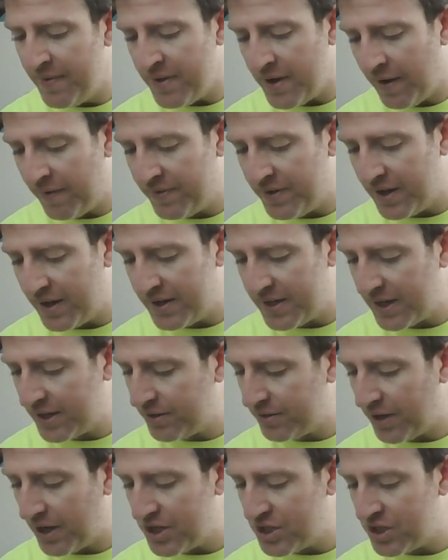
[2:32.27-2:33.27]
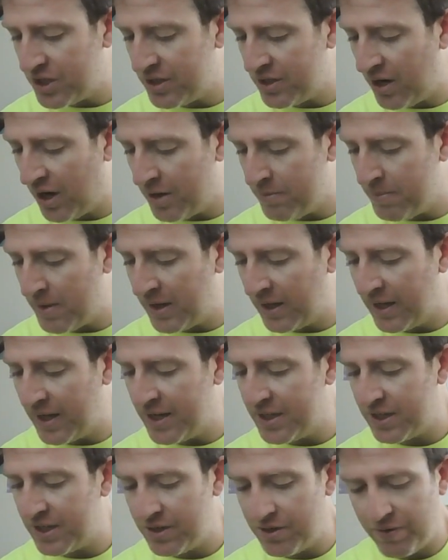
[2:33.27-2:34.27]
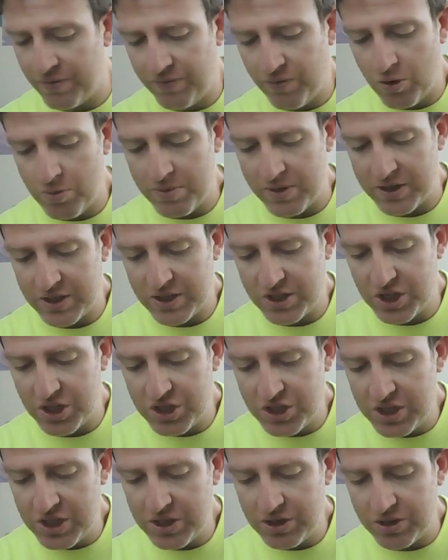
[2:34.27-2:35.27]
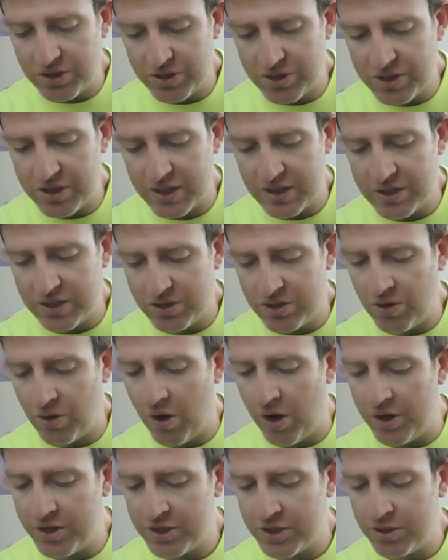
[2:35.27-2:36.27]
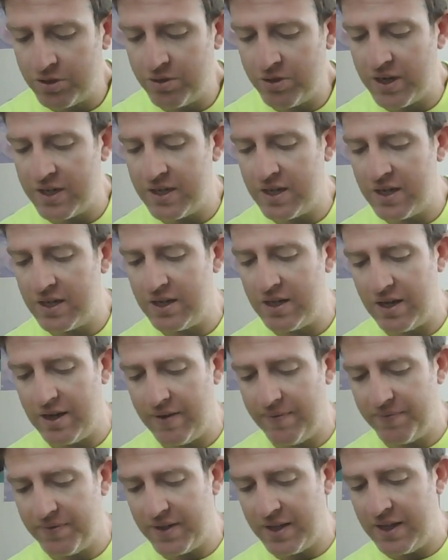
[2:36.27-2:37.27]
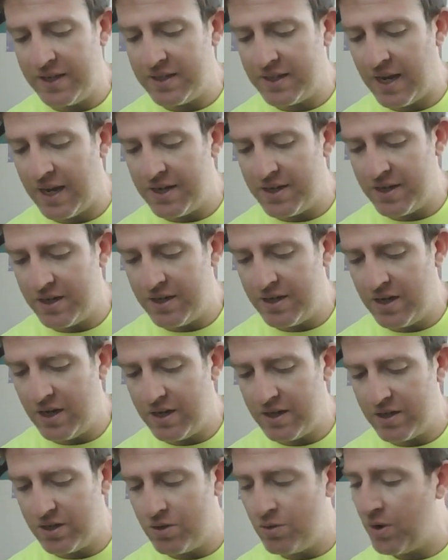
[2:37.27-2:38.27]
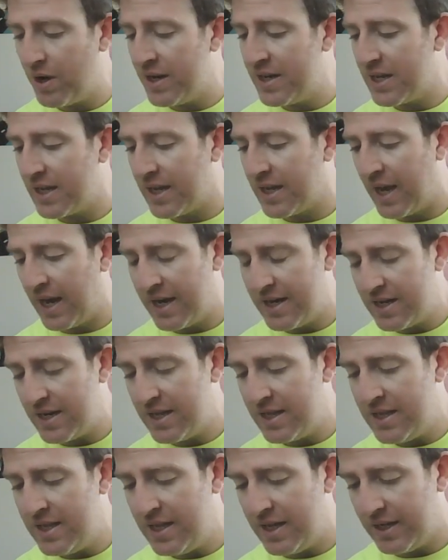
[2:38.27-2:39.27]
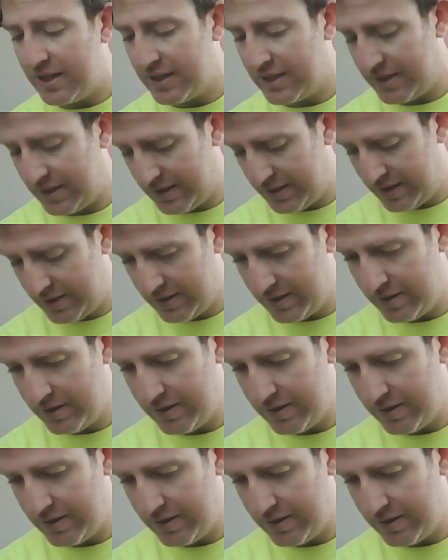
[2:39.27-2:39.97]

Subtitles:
of the decoration on Menelaus and Euphorbus shields is to also intended to indicate this.